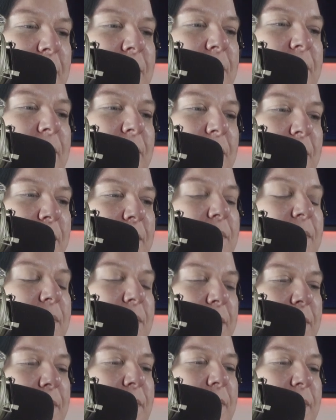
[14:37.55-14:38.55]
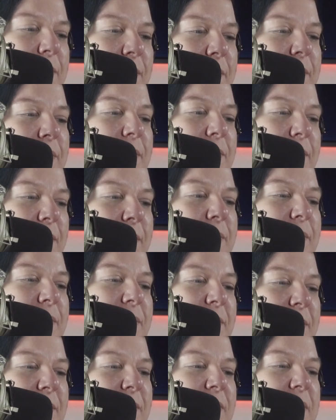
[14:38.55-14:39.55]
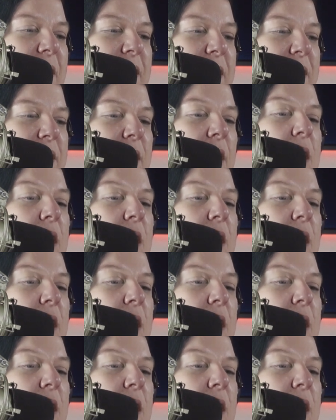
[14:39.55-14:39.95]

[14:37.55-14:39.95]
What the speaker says: like no transferable tickets, blah, blah, blah. Yeah.